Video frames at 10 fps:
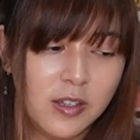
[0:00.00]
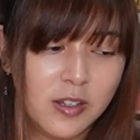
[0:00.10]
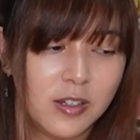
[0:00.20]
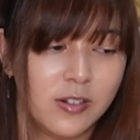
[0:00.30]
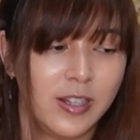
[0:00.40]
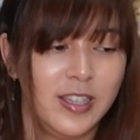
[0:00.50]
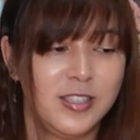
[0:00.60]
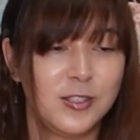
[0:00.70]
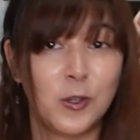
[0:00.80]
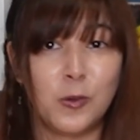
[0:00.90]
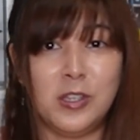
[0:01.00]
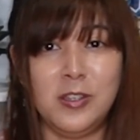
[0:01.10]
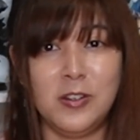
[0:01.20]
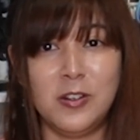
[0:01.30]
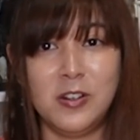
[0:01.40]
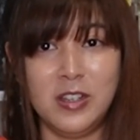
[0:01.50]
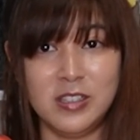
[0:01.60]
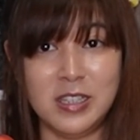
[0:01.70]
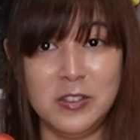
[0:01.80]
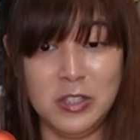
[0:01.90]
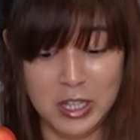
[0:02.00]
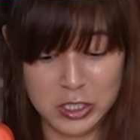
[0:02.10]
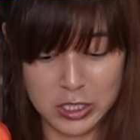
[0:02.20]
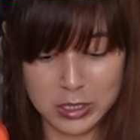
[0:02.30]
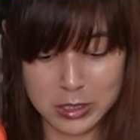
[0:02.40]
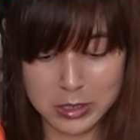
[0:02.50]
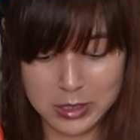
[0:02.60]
Alright, so here is Inuyasha.